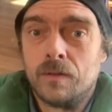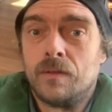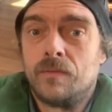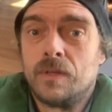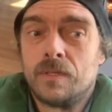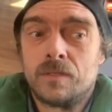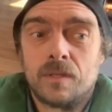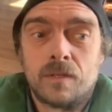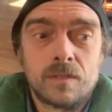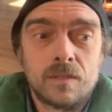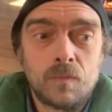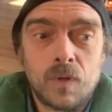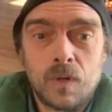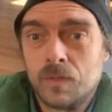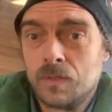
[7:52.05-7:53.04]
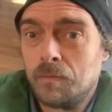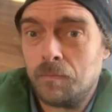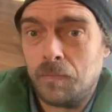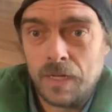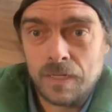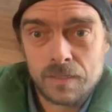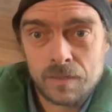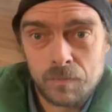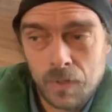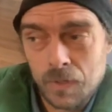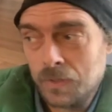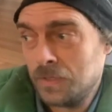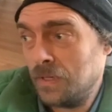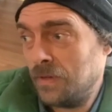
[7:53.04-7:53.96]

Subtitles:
If they sell Sabrosa, buy Sabrosa.